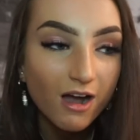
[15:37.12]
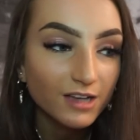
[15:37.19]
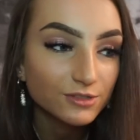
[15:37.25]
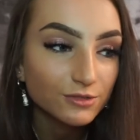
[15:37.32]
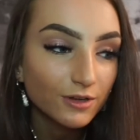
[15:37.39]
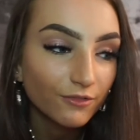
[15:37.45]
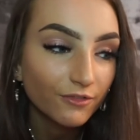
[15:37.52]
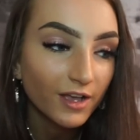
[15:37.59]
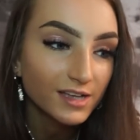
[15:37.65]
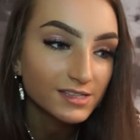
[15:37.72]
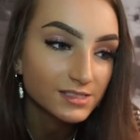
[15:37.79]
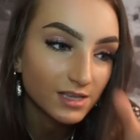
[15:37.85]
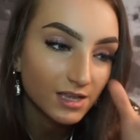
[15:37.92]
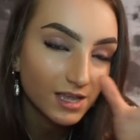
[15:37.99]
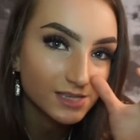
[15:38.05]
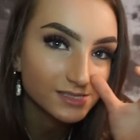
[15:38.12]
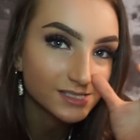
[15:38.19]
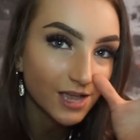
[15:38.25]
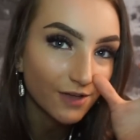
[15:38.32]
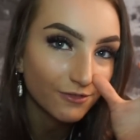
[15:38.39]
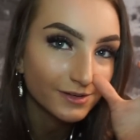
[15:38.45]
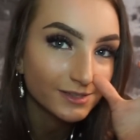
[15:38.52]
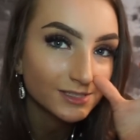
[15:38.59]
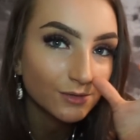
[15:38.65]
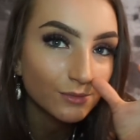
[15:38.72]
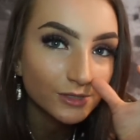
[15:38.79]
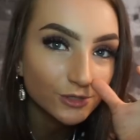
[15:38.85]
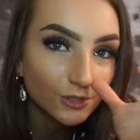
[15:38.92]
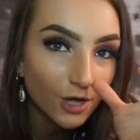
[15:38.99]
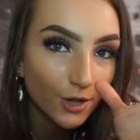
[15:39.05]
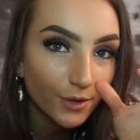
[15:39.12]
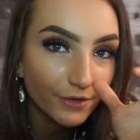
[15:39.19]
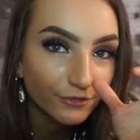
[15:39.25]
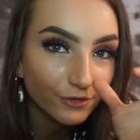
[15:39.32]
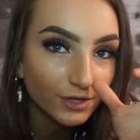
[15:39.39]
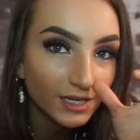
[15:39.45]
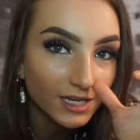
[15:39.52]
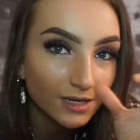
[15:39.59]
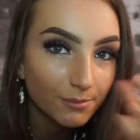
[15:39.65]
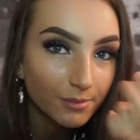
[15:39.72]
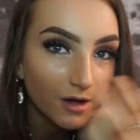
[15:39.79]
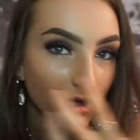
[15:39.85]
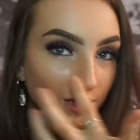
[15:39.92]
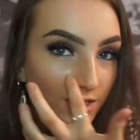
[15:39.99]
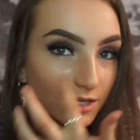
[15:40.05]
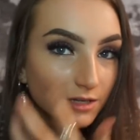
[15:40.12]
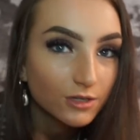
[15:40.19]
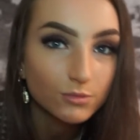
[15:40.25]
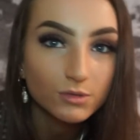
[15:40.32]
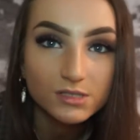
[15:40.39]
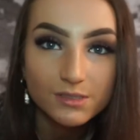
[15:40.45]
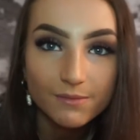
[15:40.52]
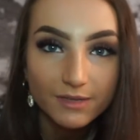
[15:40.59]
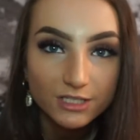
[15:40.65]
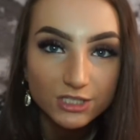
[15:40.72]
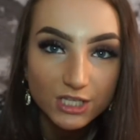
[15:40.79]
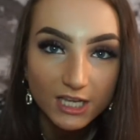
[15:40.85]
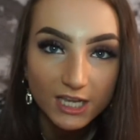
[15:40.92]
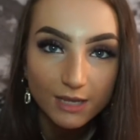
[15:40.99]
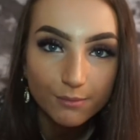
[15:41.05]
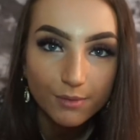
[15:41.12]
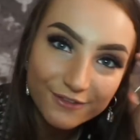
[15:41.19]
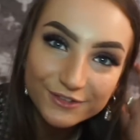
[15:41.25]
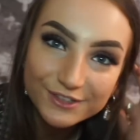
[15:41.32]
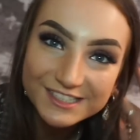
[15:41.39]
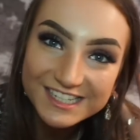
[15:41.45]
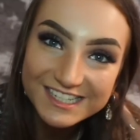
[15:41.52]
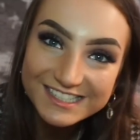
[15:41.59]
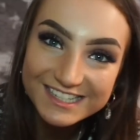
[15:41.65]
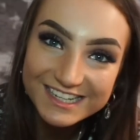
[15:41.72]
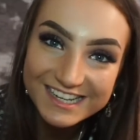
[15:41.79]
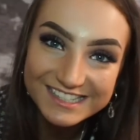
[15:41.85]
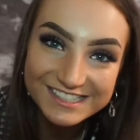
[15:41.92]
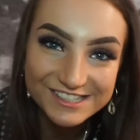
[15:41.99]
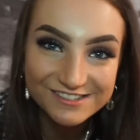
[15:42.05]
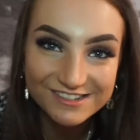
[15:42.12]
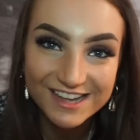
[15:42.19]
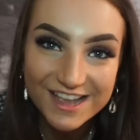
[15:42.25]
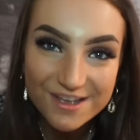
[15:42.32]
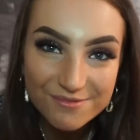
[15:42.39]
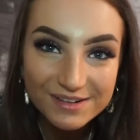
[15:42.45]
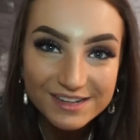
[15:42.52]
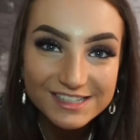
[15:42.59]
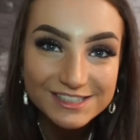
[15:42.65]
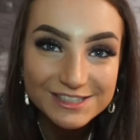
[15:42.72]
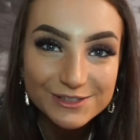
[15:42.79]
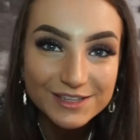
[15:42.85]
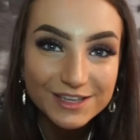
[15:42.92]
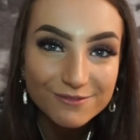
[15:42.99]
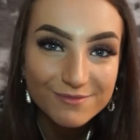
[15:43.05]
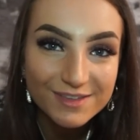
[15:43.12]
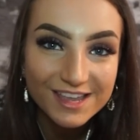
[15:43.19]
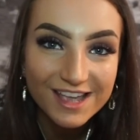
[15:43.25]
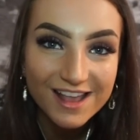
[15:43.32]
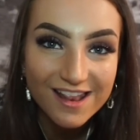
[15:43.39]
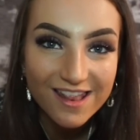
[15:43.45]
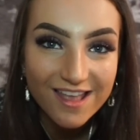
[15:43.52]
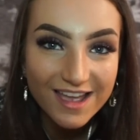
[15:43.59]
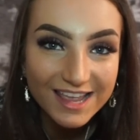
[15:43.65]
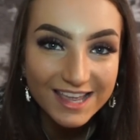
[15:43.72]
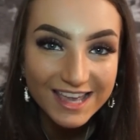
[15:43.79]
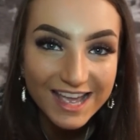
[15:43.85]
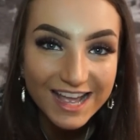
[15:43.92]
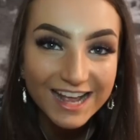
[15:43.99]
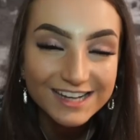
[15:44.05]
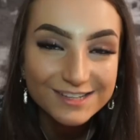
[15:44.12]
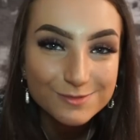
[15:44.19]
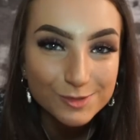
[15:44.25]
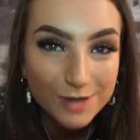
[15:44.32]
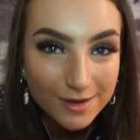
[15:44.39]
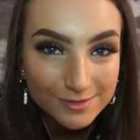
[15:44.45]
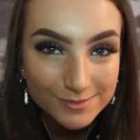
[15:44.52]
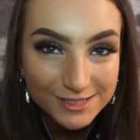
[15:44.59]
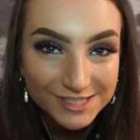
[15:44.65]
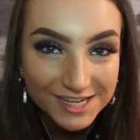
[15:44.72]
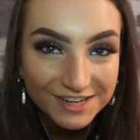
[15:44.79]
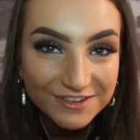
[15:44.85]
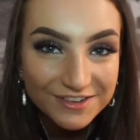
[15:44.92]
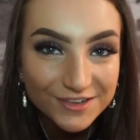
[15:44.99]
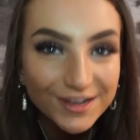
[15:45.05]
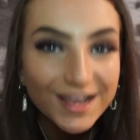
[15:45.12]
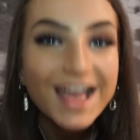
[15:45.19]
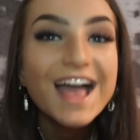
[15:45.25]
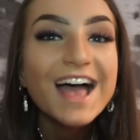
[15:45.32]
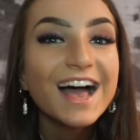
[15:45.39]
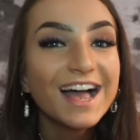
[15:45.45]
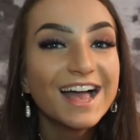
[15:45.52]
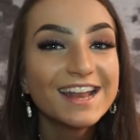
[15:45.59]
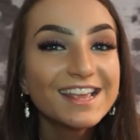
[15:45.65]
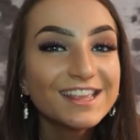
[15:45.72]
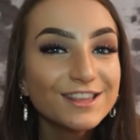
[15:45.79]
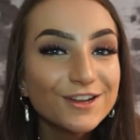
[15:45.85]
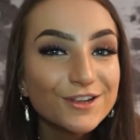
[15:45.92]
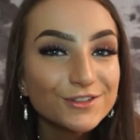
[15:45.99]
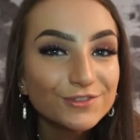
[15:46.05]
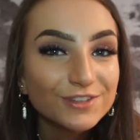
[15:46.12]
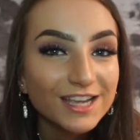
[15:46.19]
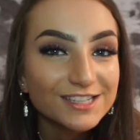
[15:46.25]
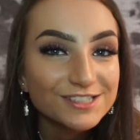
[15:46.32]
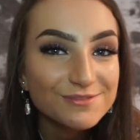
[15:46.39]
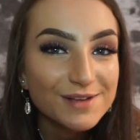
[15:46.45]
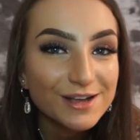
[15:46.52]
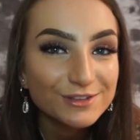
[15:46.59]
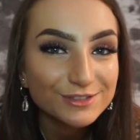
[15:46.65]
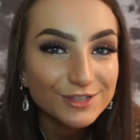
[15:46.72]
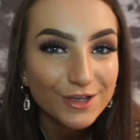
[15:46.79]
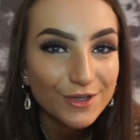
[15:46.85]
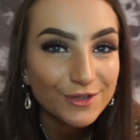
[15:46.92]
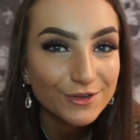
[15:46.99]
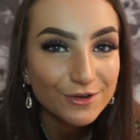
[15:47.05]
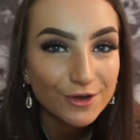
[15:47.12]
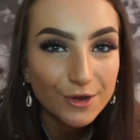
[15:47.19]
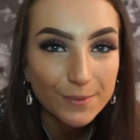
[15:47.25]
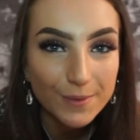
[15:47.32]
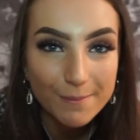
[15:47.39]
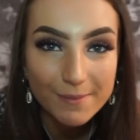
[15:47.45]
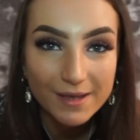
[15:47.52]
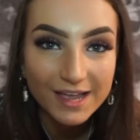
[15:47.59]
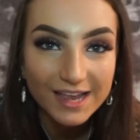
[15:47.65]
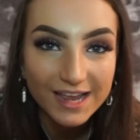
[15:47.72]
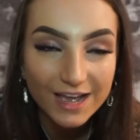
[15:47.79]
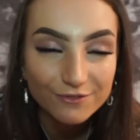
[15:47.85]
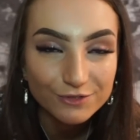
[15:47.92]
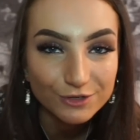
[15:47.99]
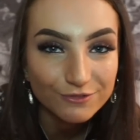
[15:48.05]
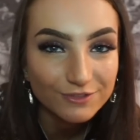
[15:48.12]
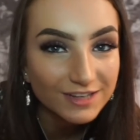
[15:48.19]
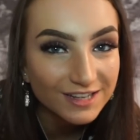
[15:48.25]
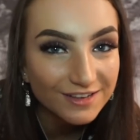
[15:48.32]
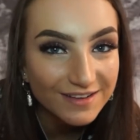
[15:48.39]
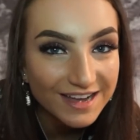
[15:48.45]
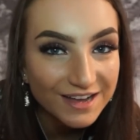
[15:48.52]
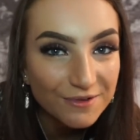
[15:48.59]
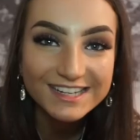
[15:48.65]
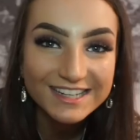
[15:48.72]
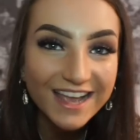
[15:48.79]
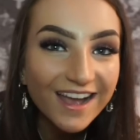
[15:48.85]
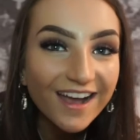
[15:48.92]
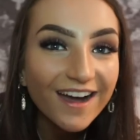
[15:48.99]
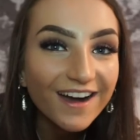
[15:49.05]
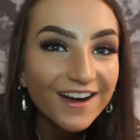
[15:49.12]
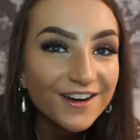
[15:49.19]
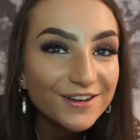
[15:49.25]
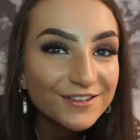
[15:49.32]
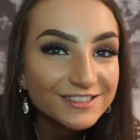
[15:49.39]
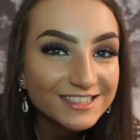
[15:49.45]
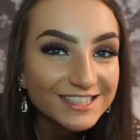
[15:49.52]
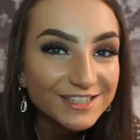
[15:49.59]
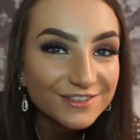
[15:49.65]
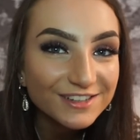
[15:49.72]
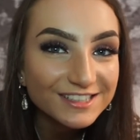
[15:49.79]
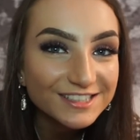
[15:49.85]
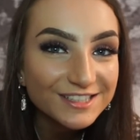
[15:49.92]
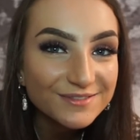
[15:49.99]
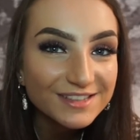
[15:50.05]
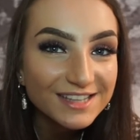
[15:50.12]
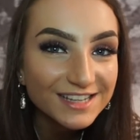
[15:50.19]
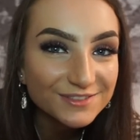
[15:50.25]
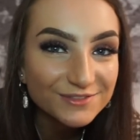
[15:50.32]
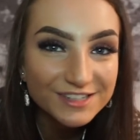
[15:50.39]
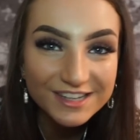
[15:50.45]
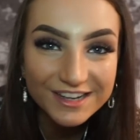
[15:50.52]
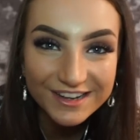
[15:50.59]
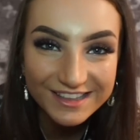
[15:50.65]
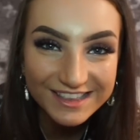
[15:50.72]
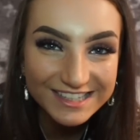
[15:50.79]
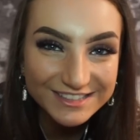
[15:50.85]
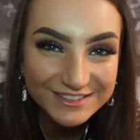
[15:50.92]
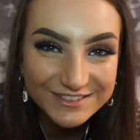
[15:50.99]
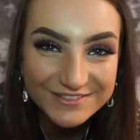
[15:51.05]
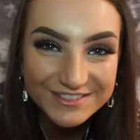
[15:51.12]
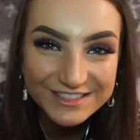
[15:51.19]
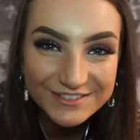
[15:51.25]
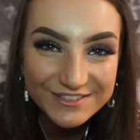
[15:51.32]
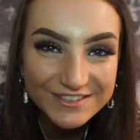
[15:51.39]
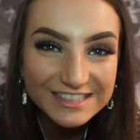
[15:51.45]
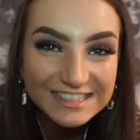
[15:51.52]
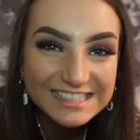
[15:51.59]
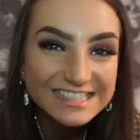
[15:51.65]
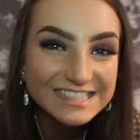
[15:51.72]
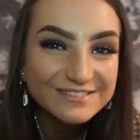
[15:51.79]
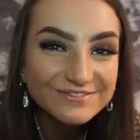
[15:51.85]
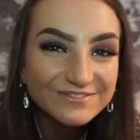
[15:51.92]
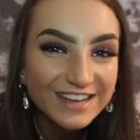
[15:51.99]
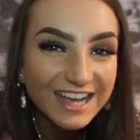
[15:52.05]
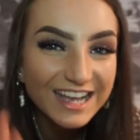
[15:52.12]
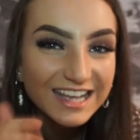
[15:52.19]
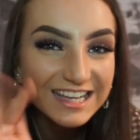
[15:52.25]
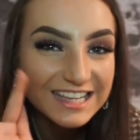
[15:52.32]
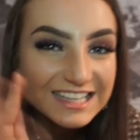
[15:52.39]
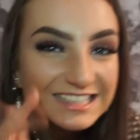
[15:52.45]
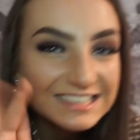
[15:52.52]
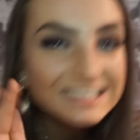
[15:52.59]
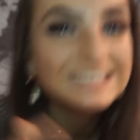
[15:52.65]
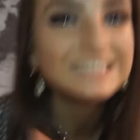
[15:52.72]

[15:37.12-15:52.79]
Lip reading: I saw it first, is definitely somewhere to go if you need a bargain, you want something cheap. If you did enjoy it, please do give me a like and subscribe to my channel and hit the notification bell so you know when I have a new video out. But yeah, I'll see you very soon in the next video. Thanks very much for watching. Bye.